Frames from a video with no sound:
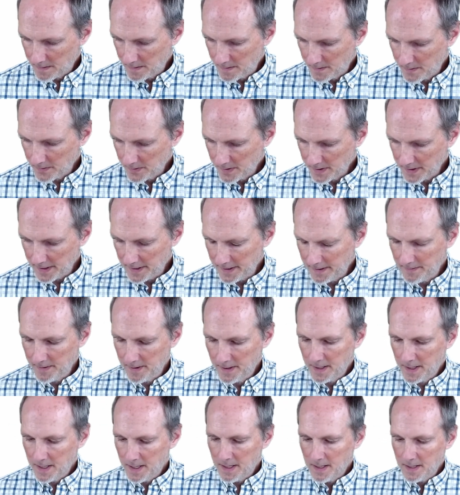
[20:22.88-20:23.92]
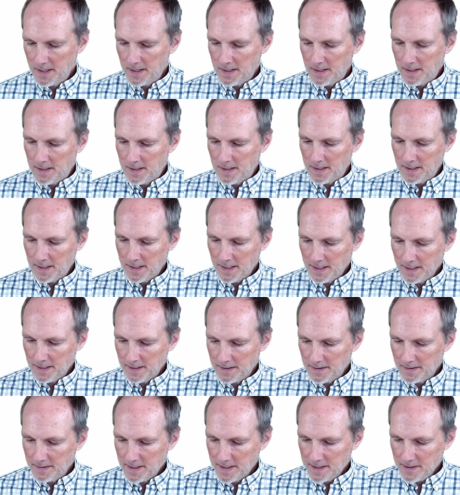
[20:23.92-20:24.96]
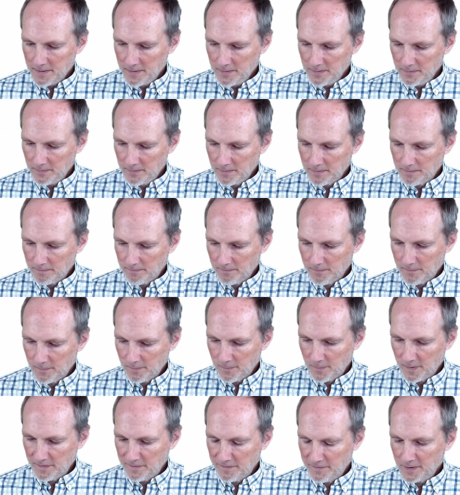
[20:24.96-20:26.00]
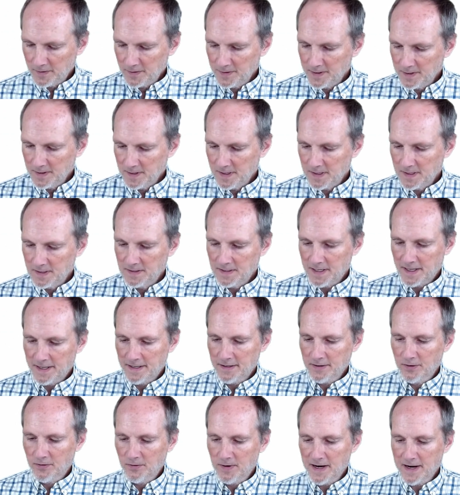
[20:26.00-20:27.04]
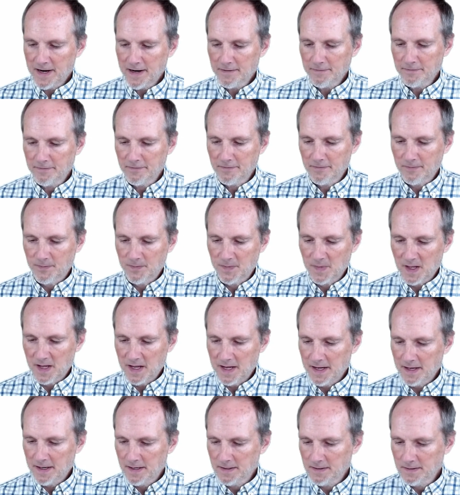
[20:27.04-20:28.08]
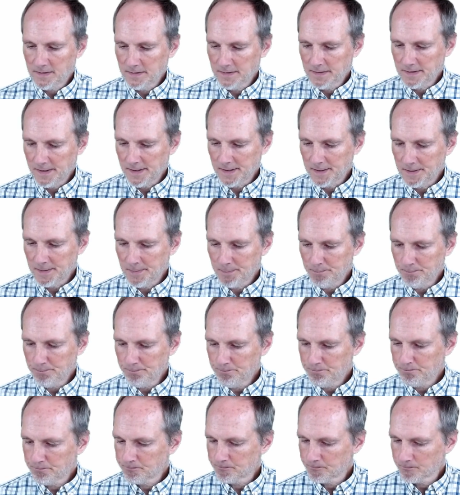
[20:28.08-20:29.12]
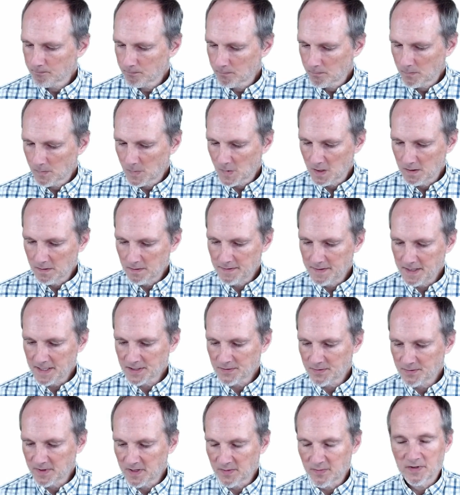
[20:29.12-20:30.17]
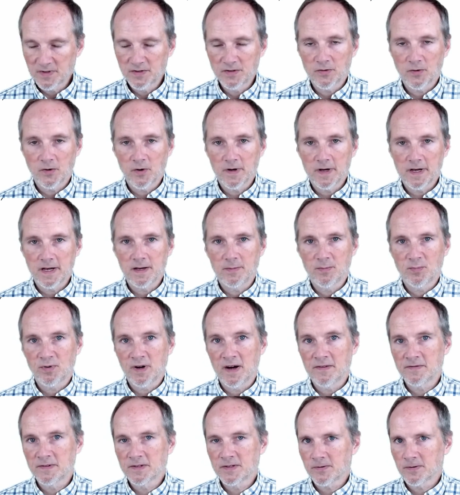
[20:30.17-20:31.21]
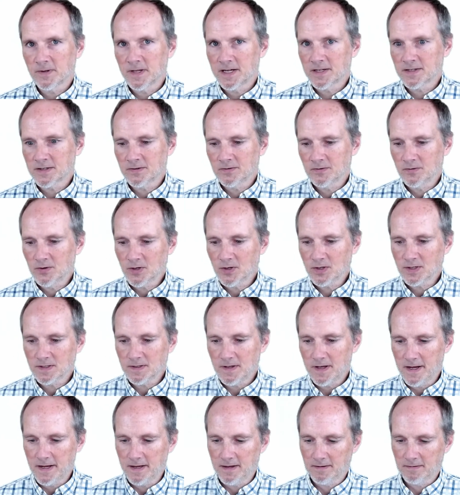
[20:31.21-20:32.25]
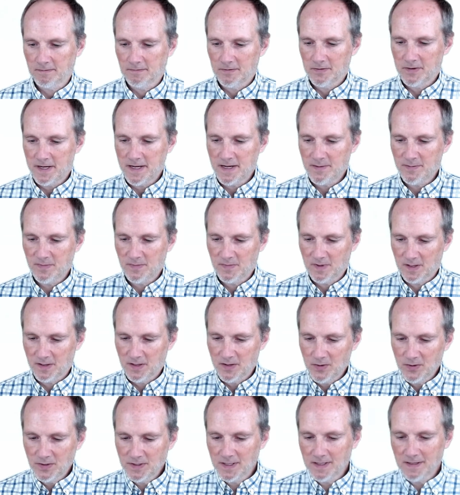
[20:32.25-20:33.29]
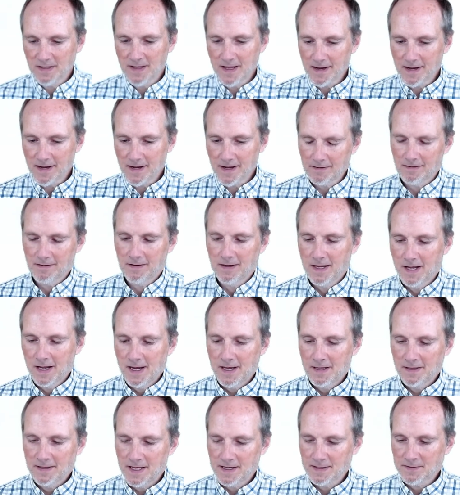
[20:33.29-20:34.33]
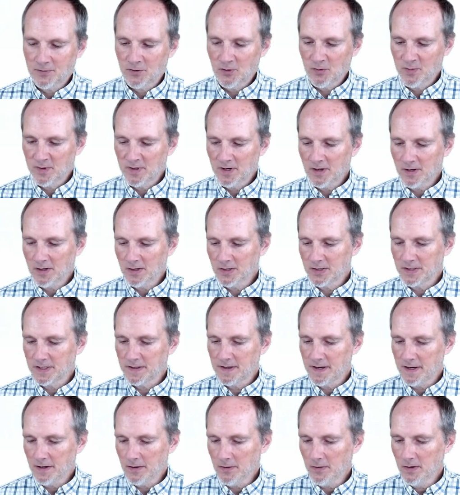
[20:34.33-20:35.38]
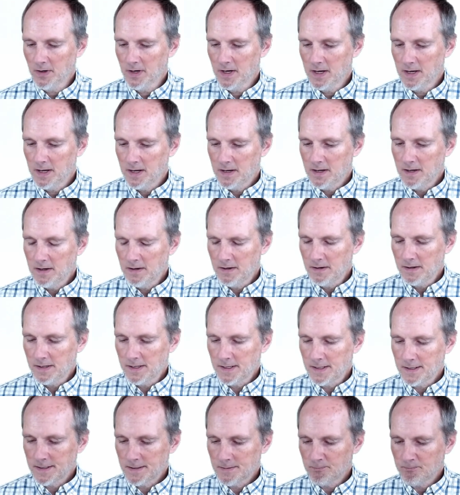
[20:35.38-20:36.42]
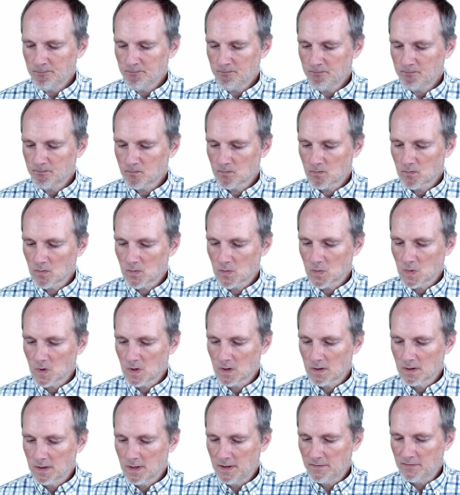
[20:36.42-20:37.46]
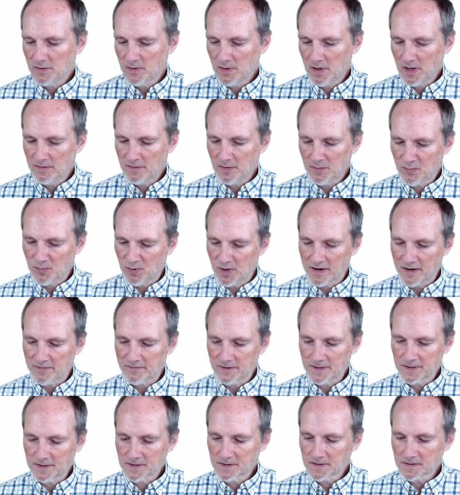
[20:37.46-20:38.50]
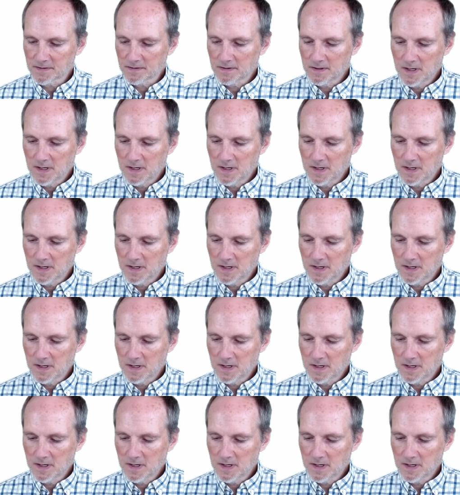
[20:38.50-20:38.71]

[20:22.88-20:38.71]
Okay. And now we've filled in the entire graph, and that's what the majority preference relation looks like. Okay, I'm using that terminology now of a preference.